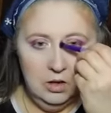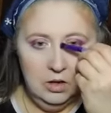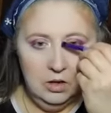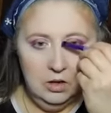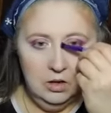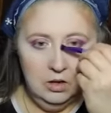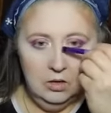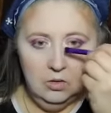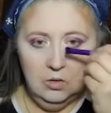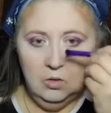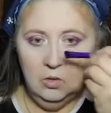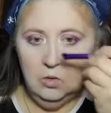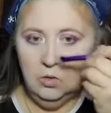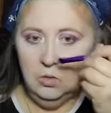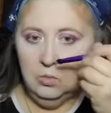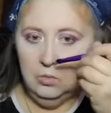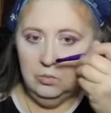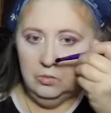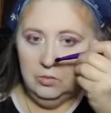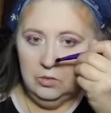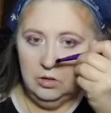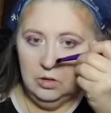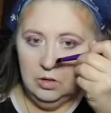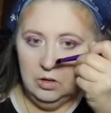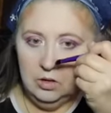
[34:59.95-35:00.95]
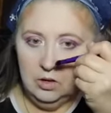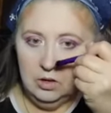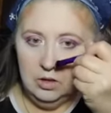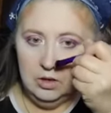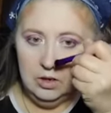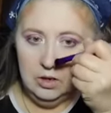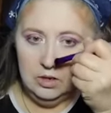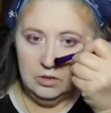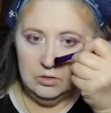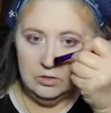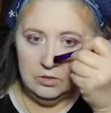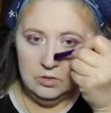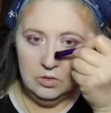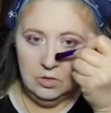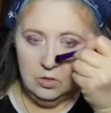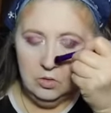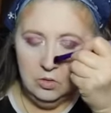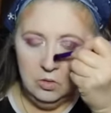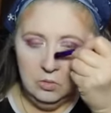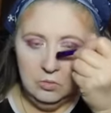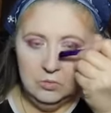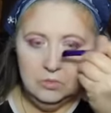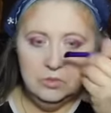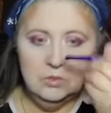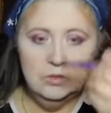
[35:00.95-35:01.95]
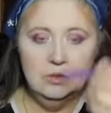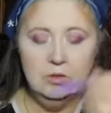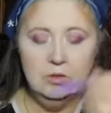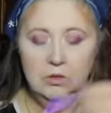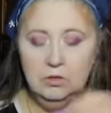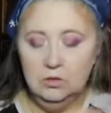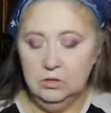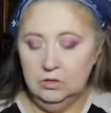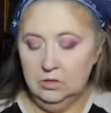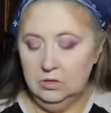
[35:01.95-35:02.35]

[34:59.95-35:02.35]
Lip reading: I hope, against hopes,